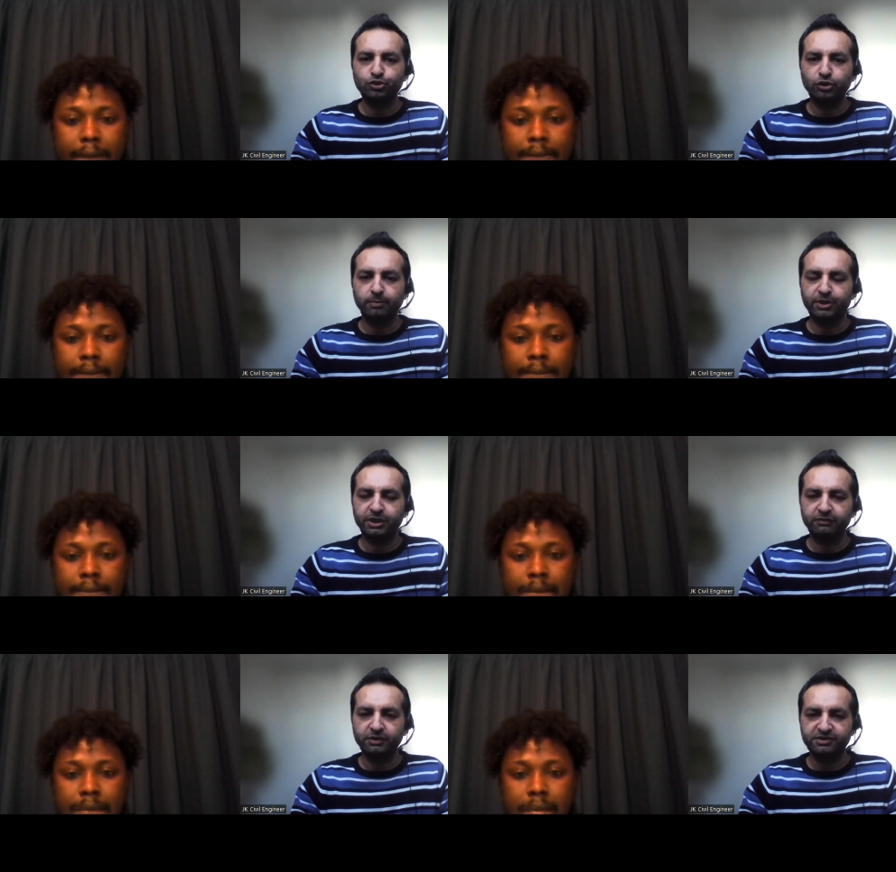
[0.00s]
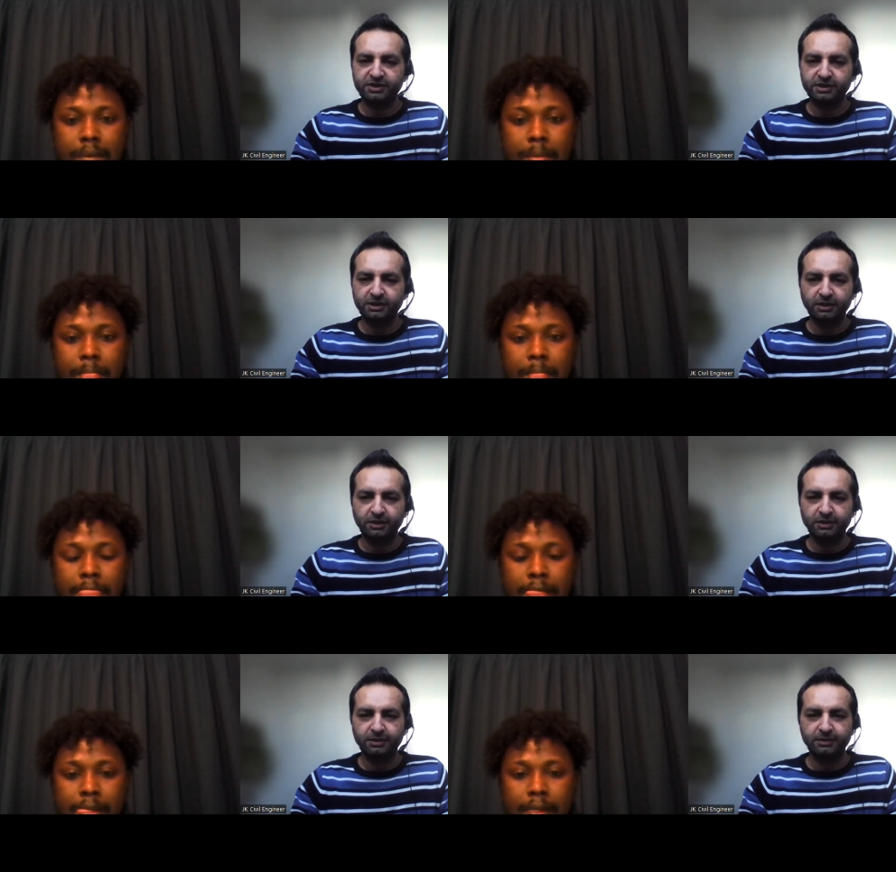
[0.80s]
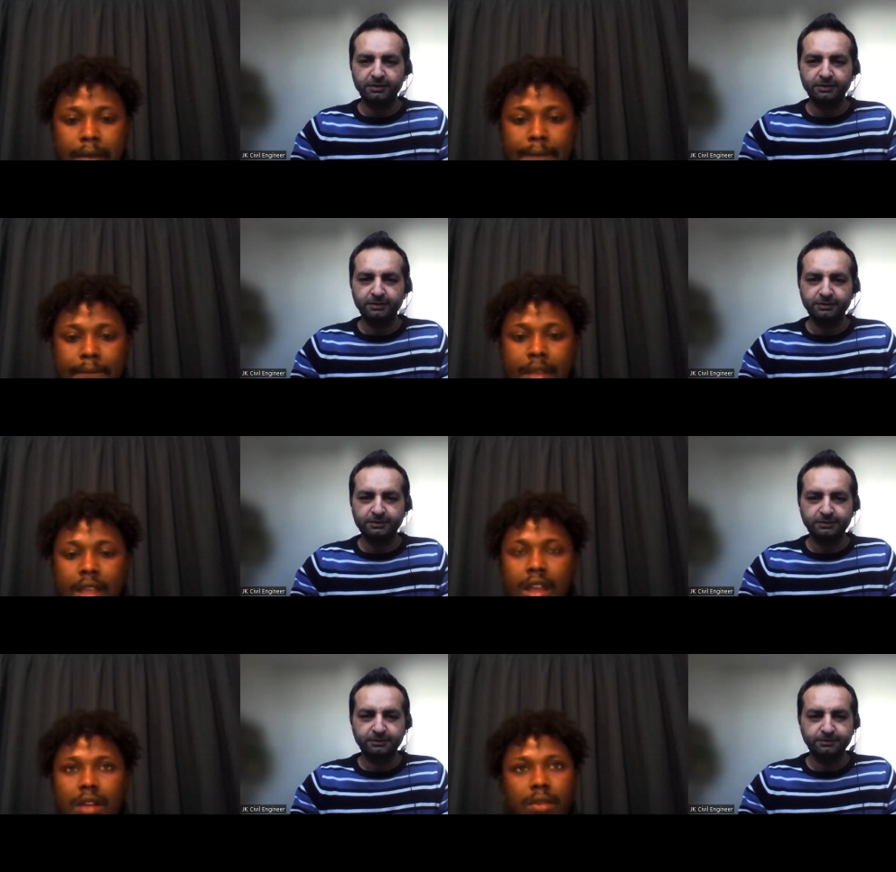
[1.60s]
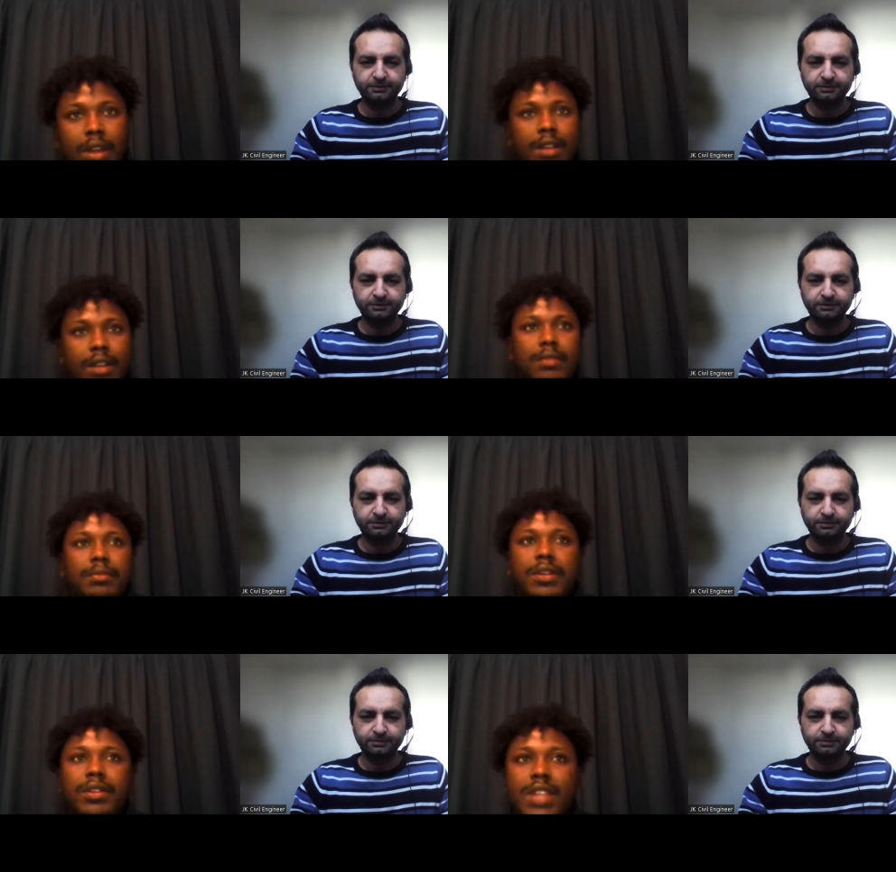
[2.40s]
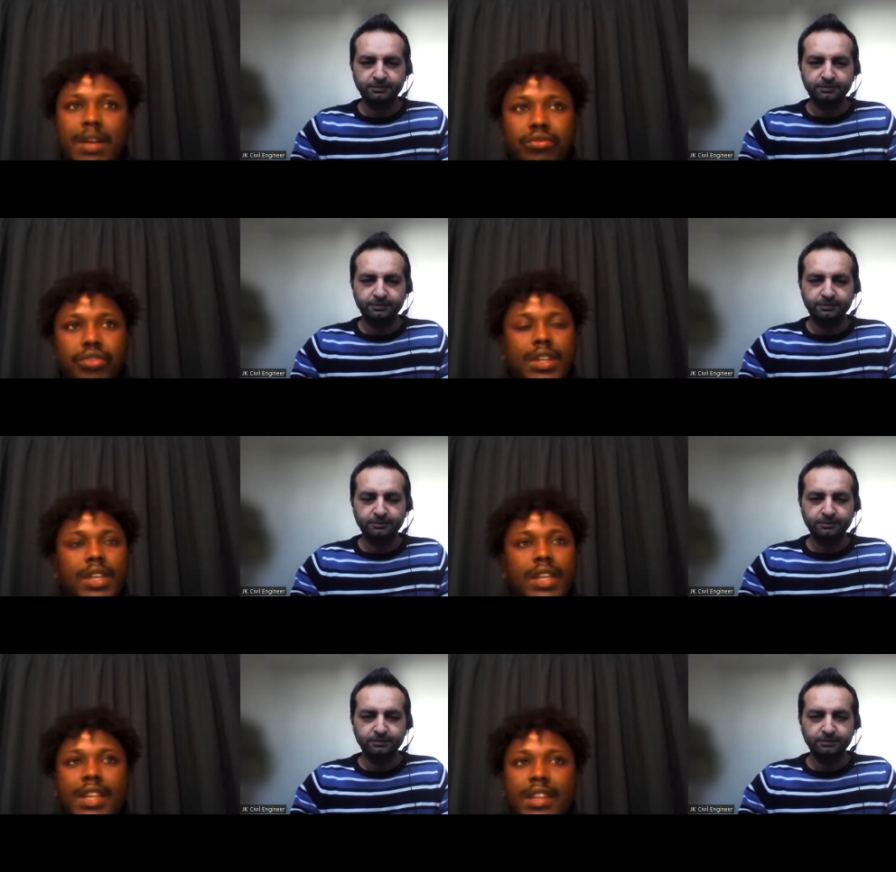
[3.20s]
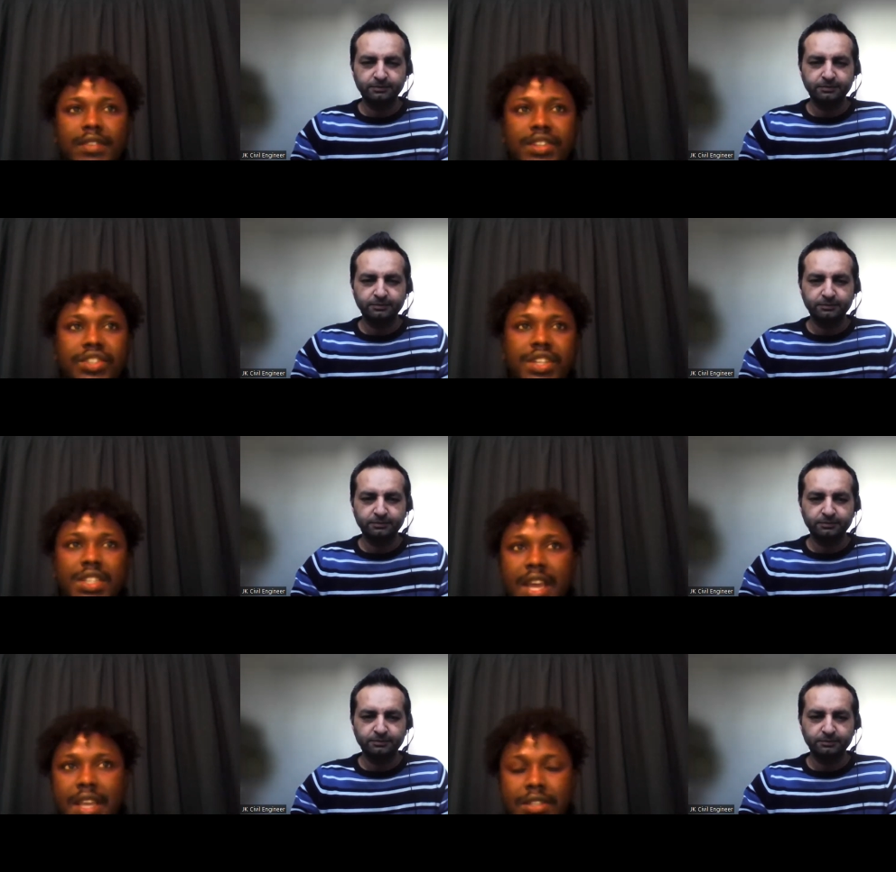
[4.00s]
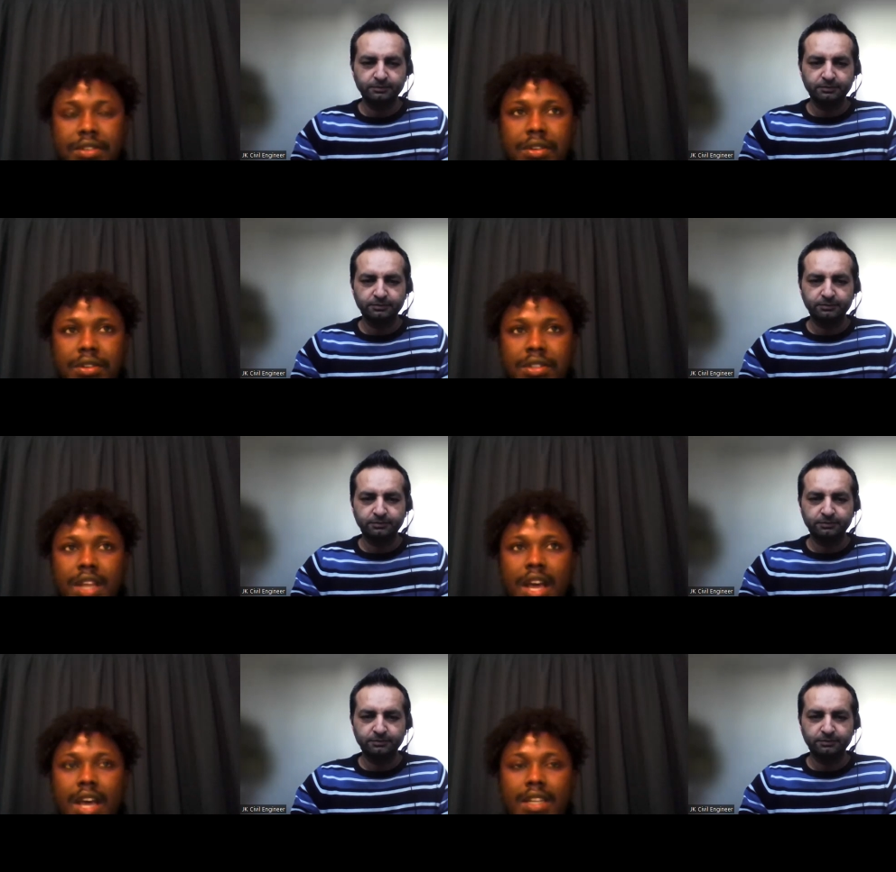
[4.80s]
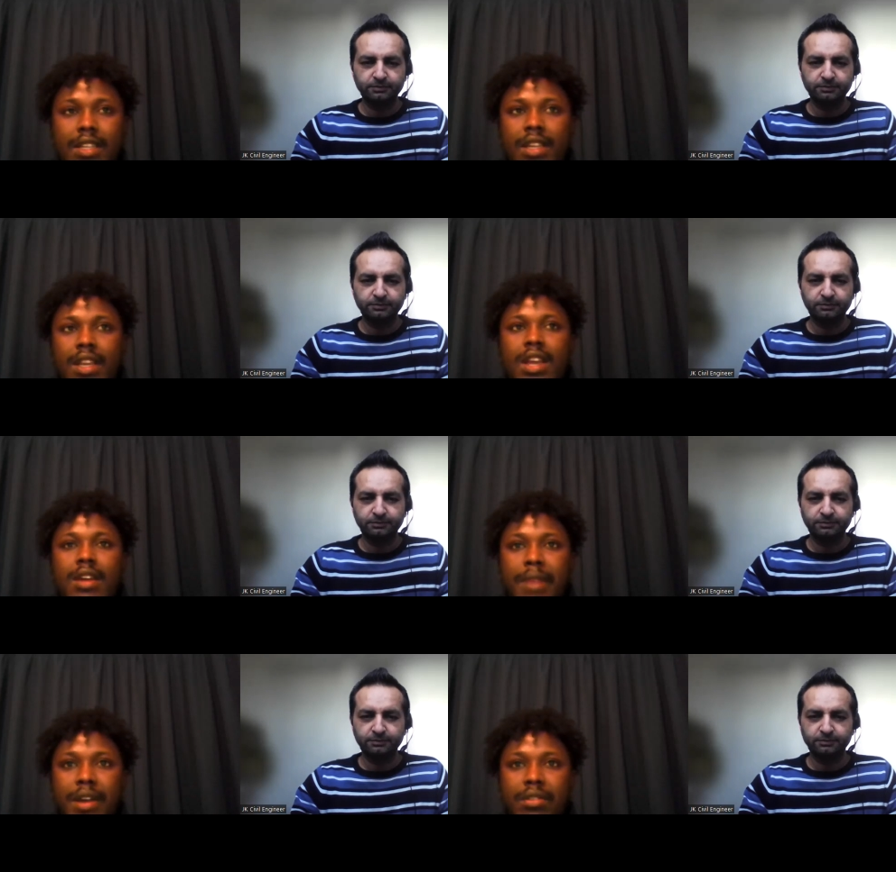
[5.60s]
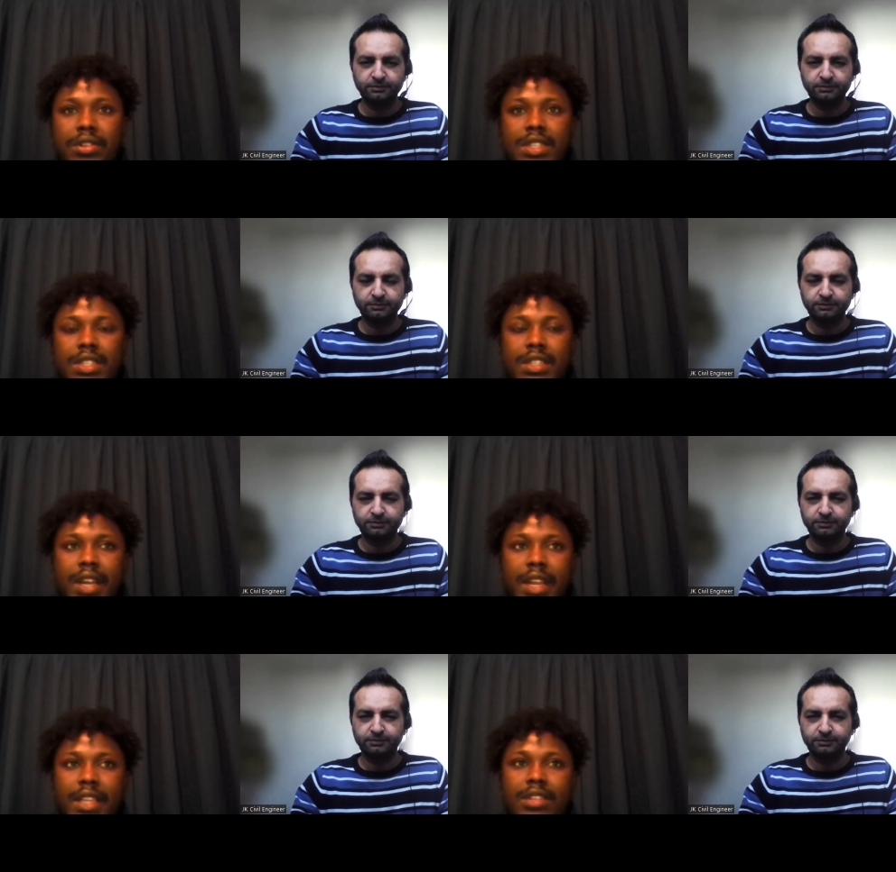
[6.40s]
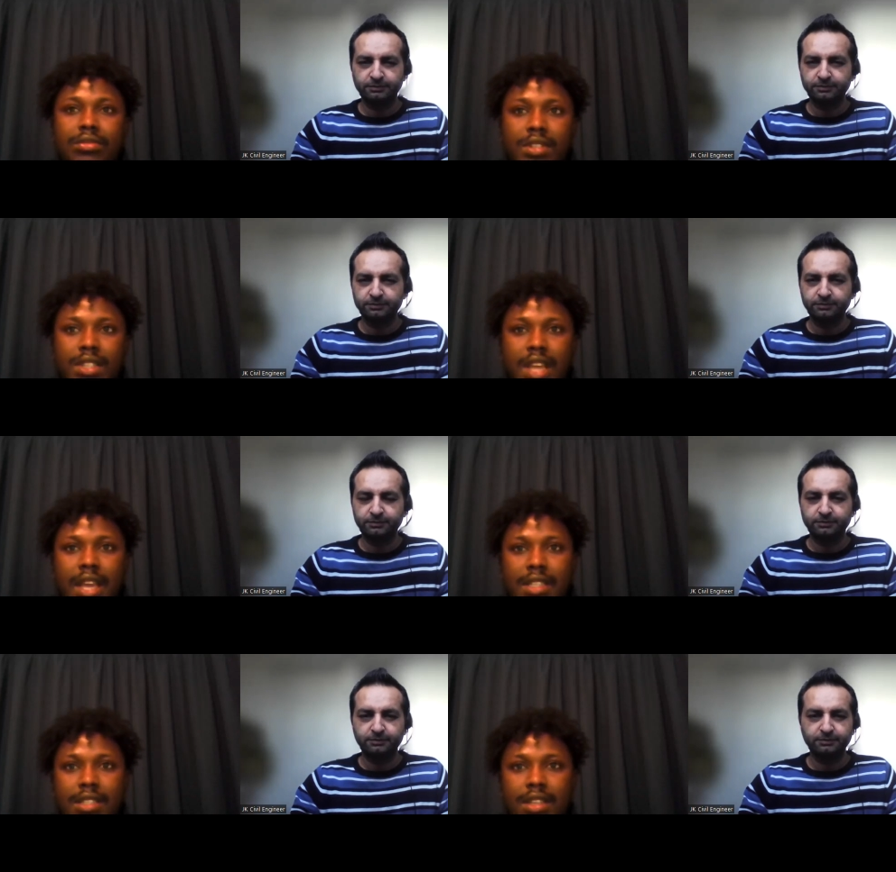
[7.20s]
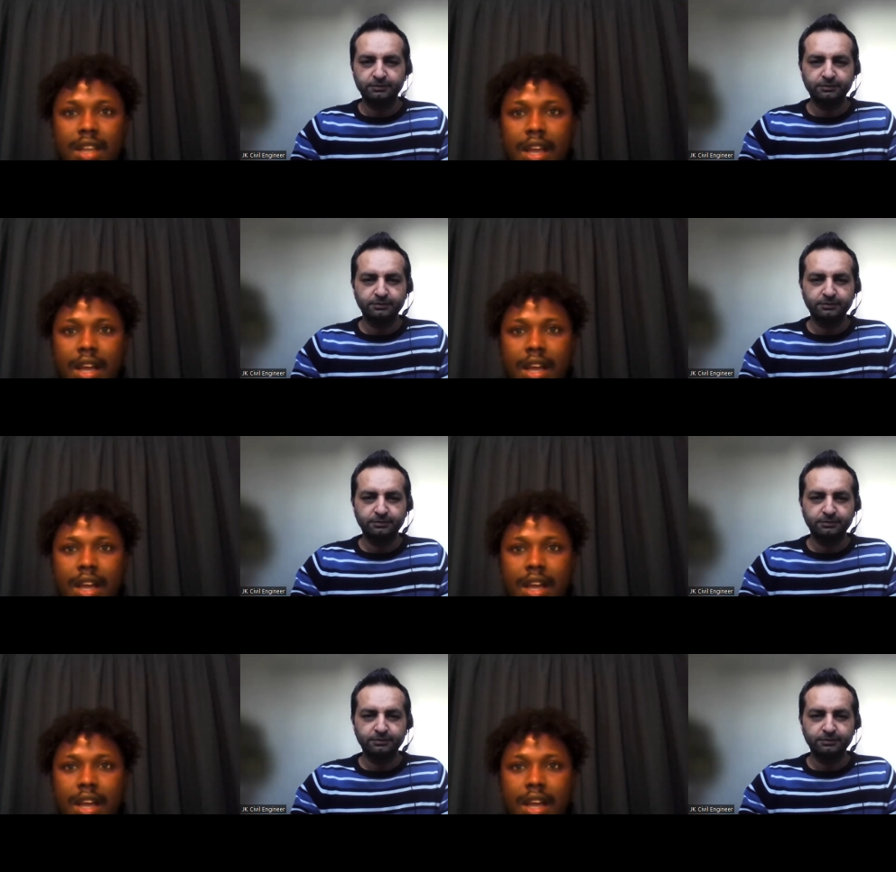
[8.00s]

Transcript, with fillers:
Speaker 1: to your previous study?
Speaker 2: Well, because I'm doing a level three science course and my course is related with science,